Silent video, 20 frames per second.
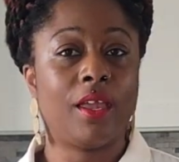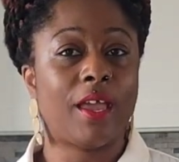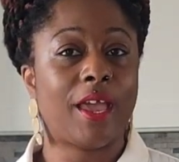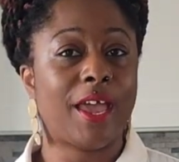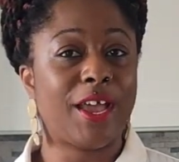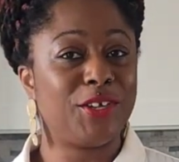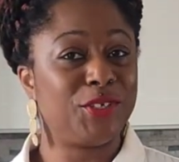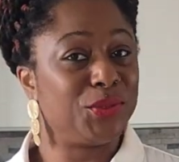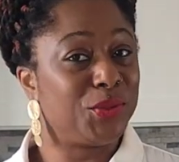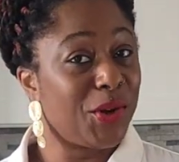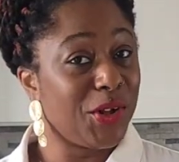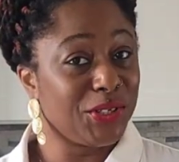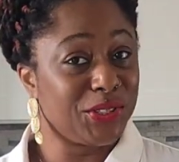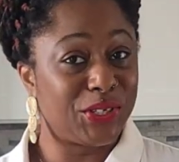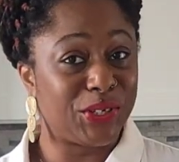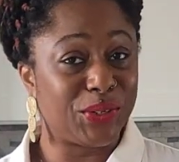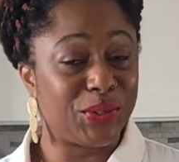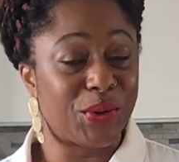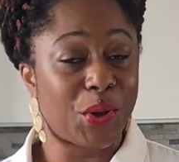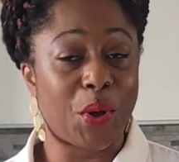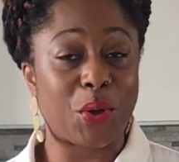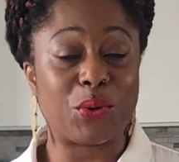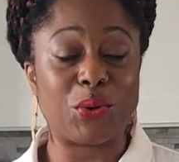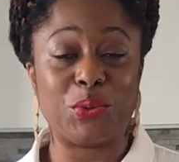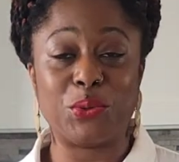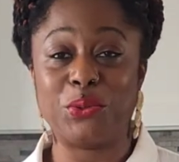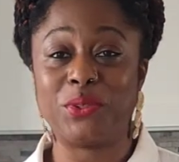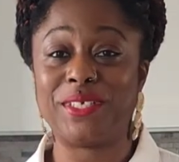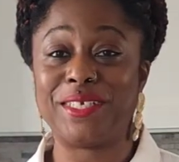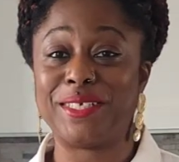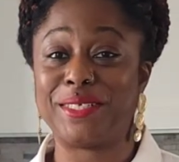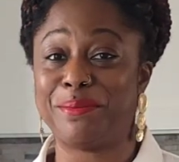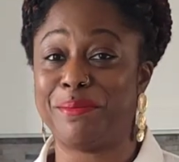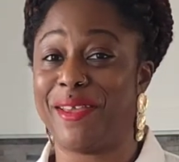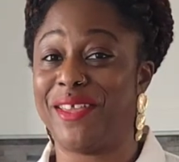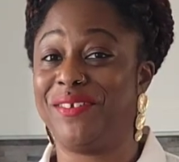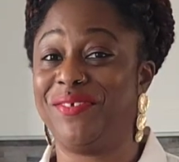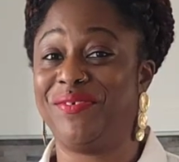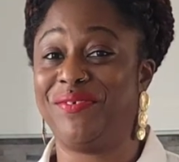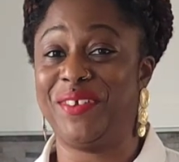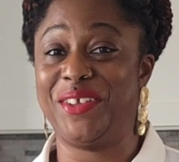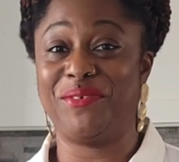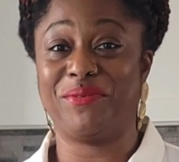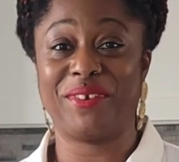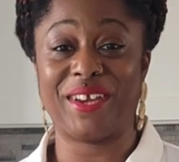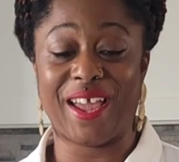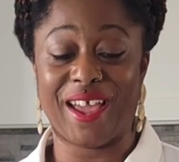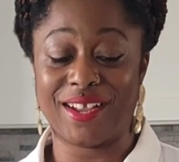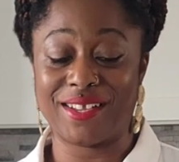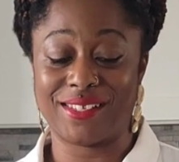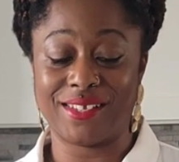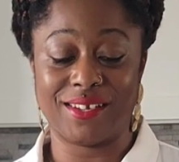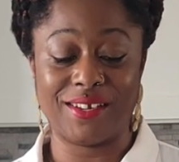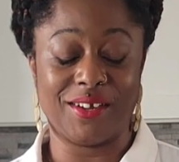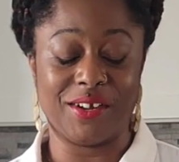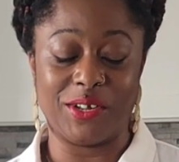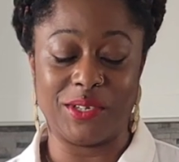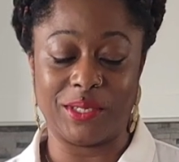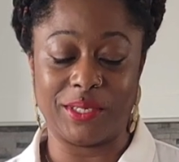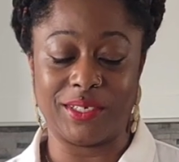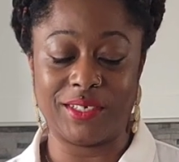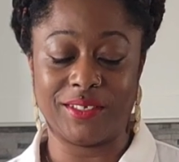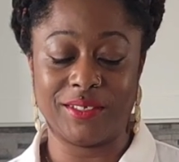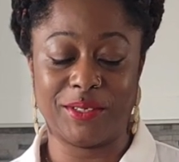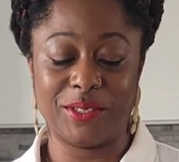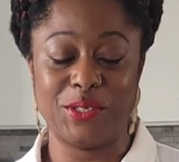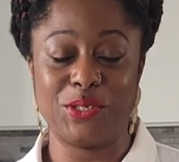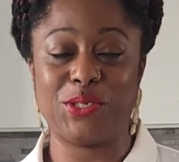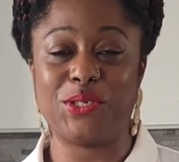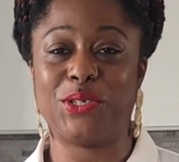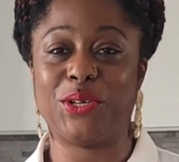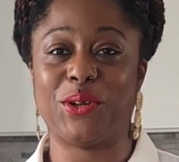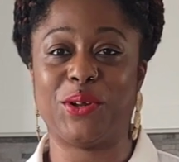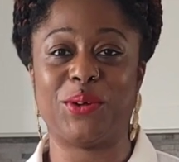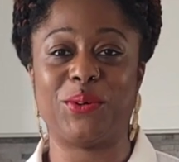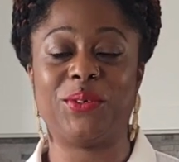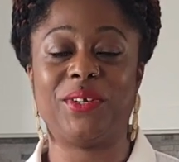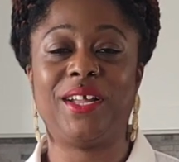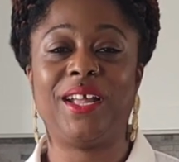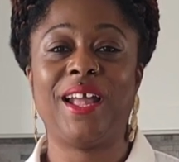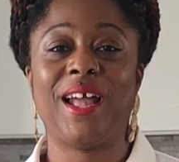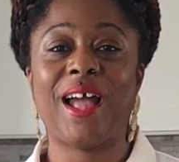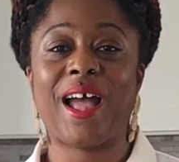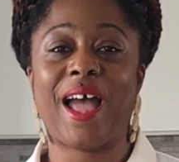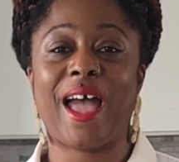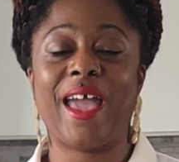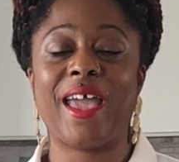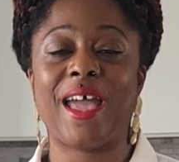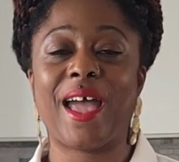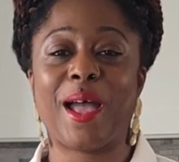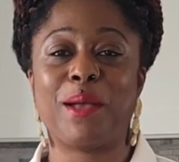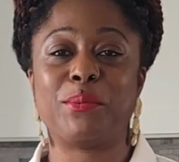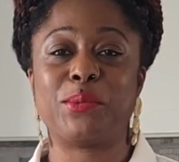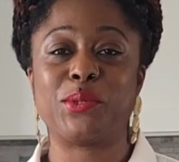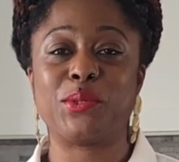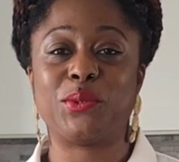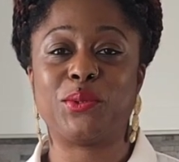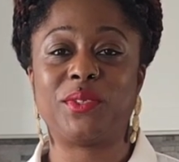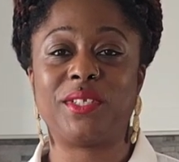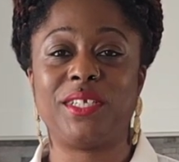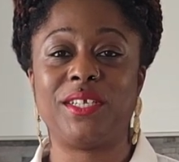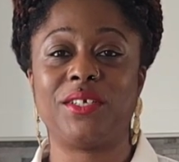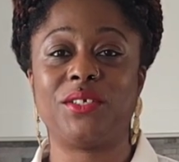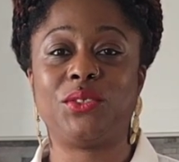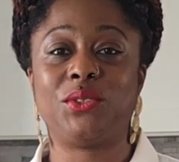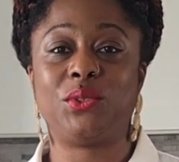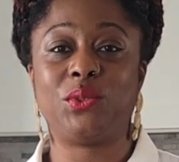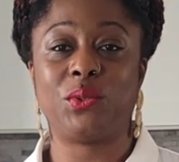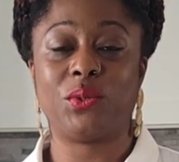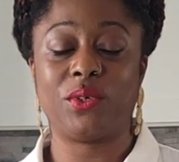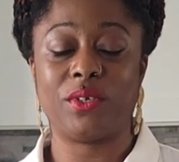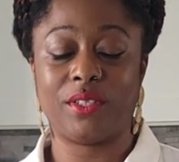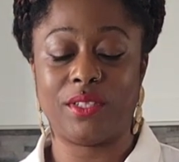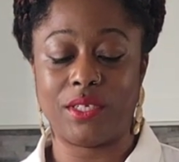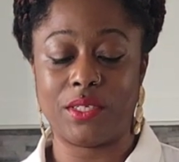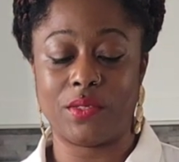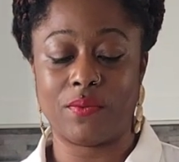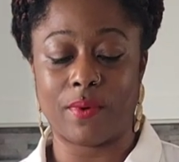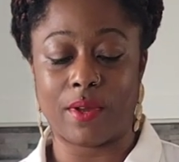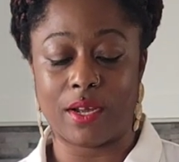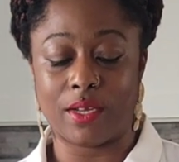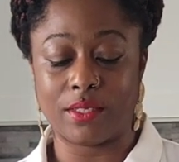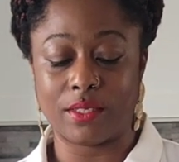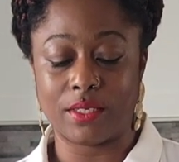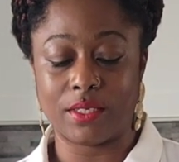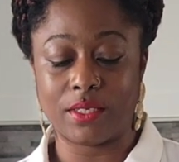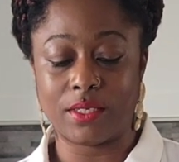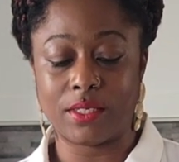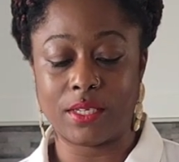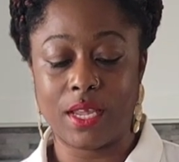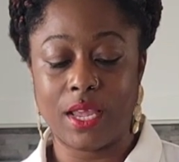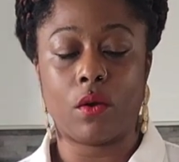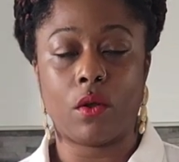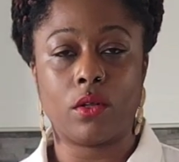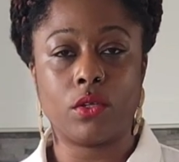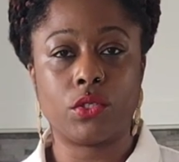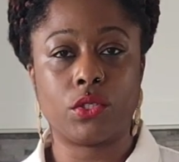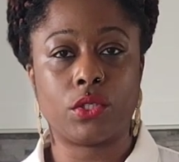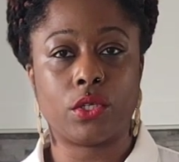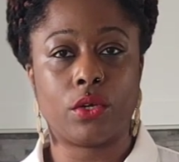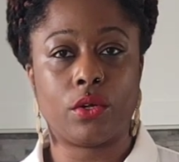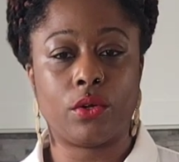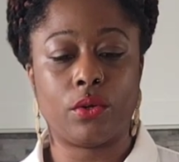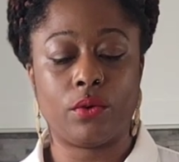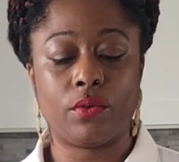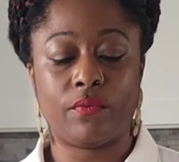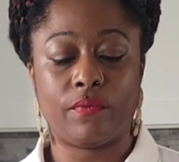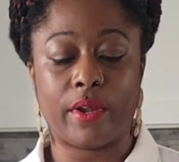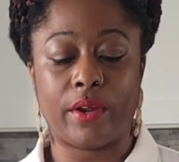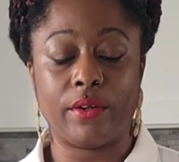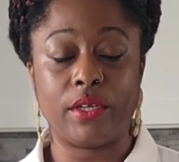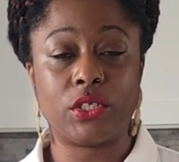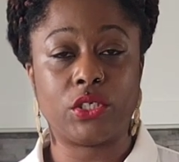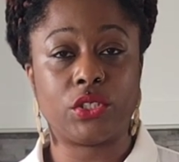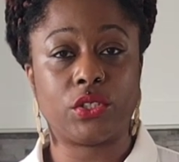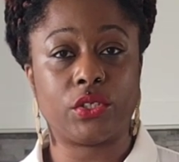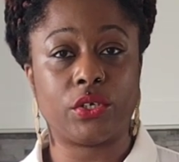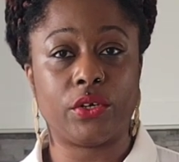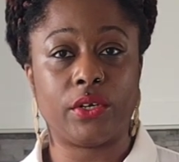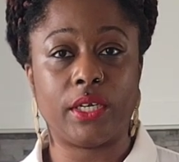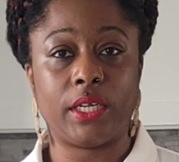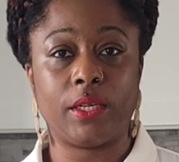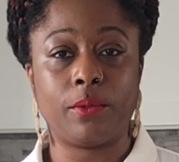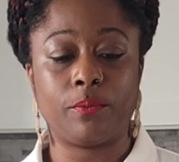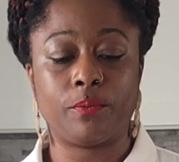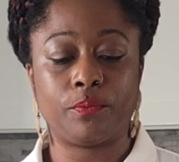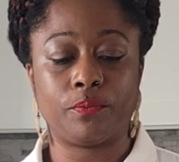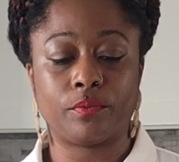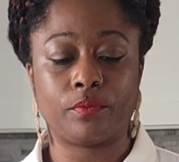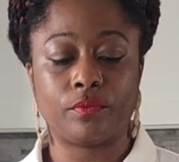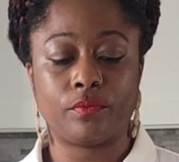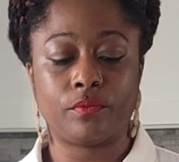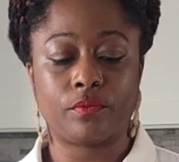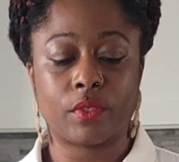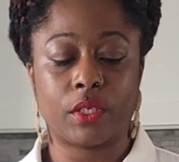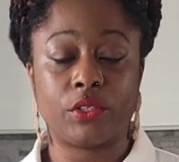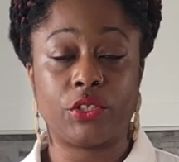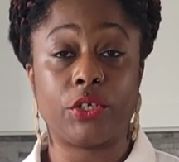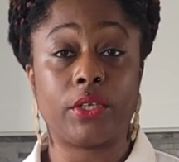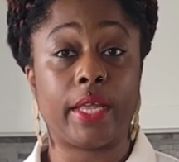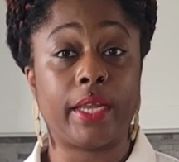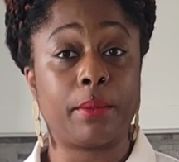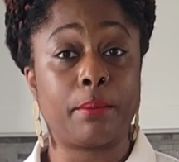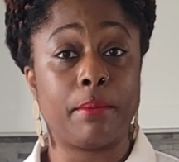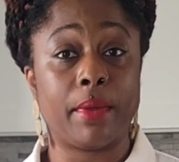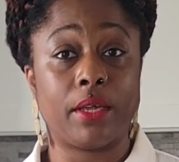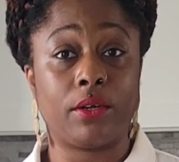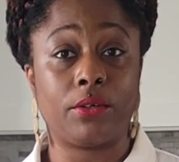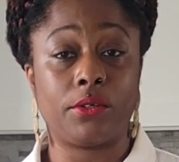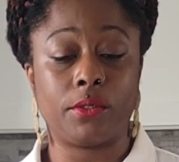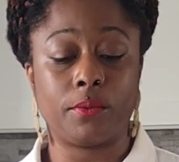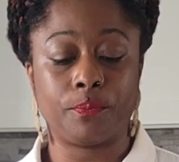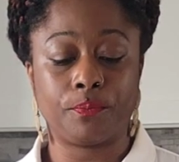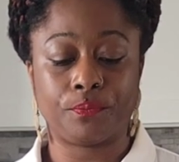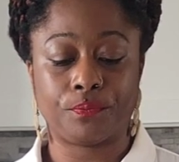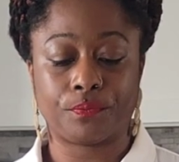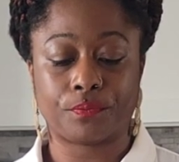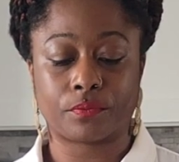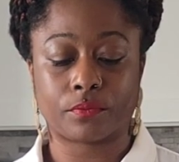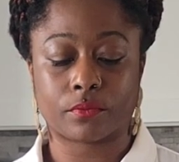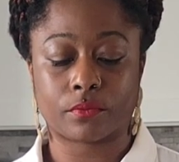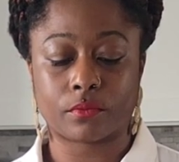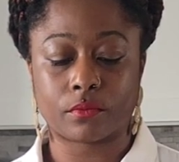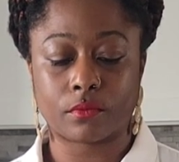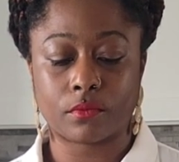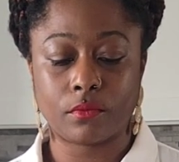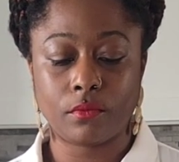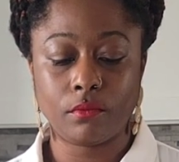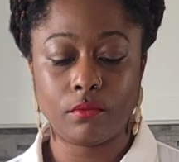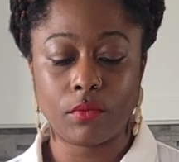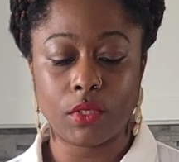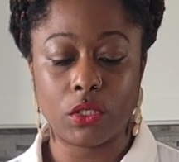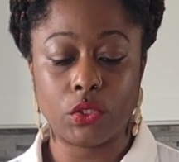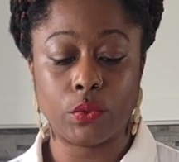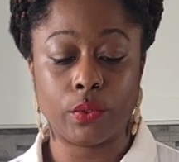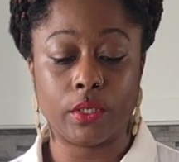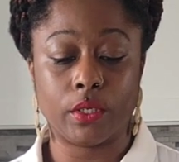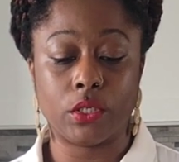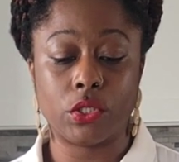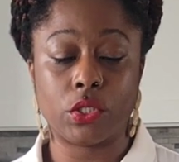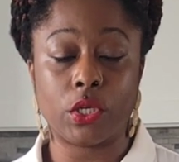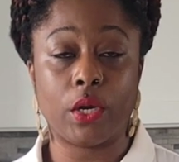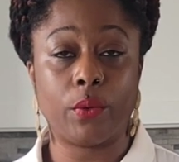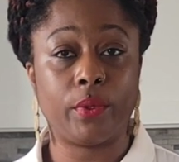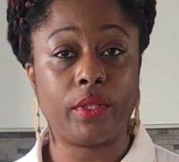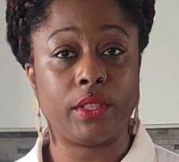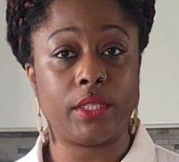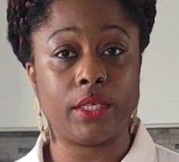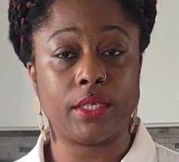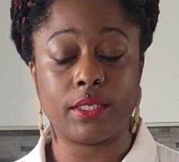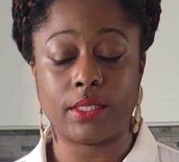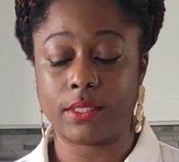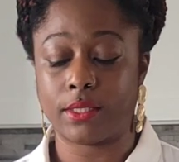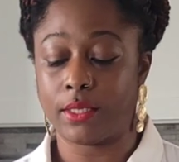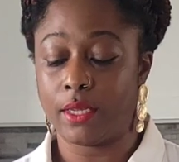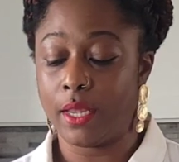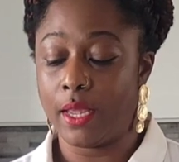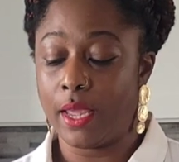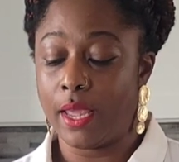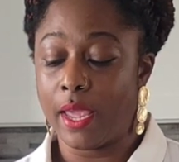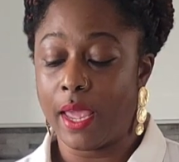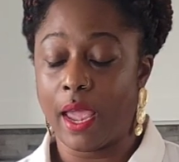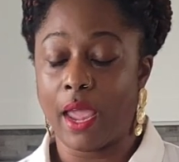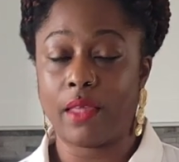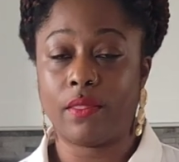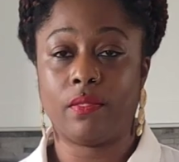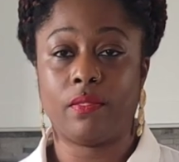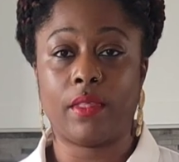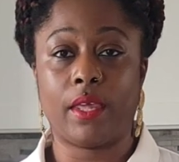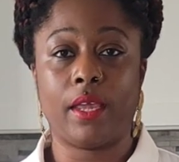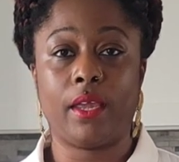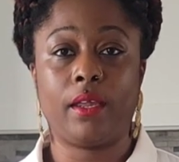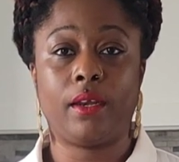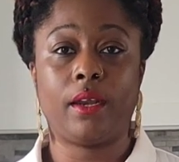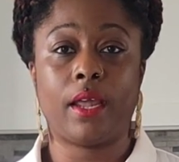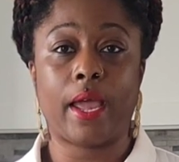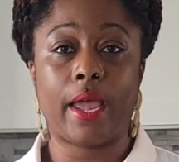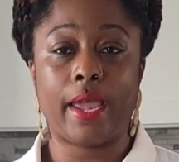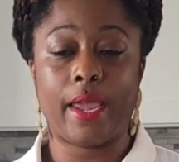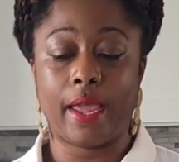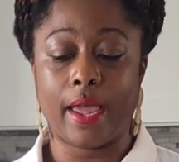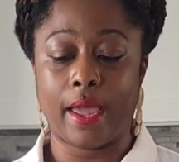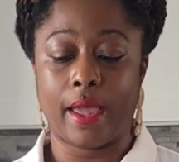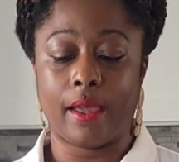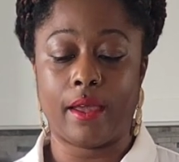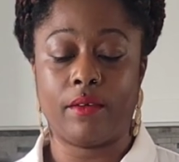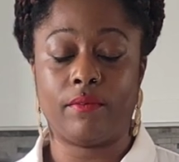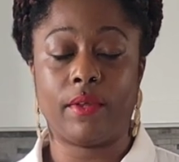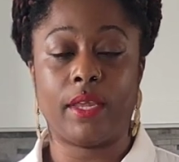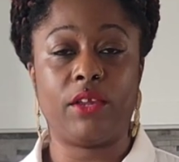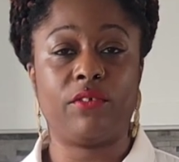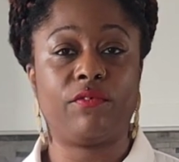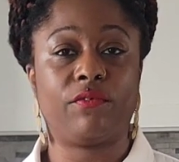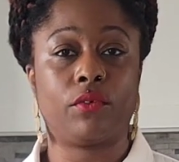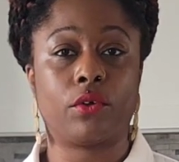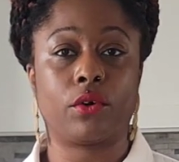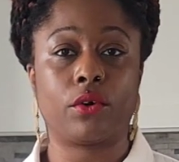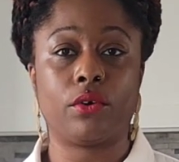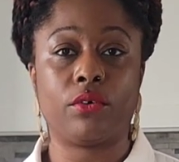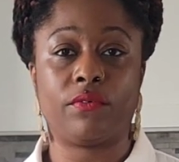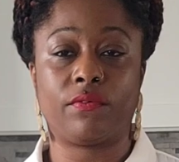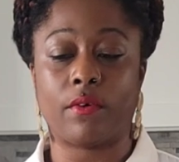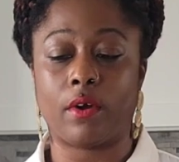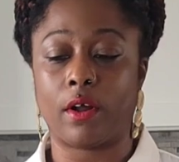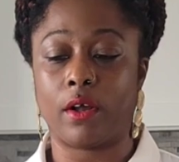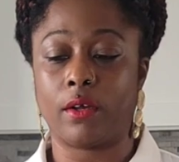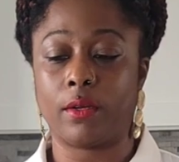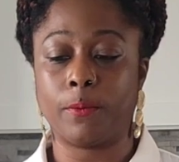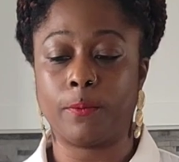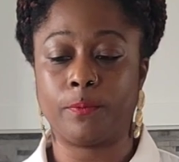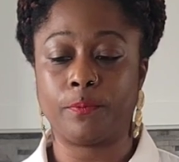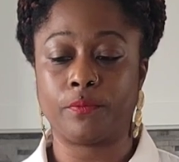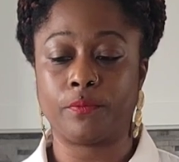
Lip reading: As you all know, gold is my favorite accent color, so I absolutely adore these vases. They're also very sturdy. They're like metal. So we're gonna start with this. And then I have a floral frog.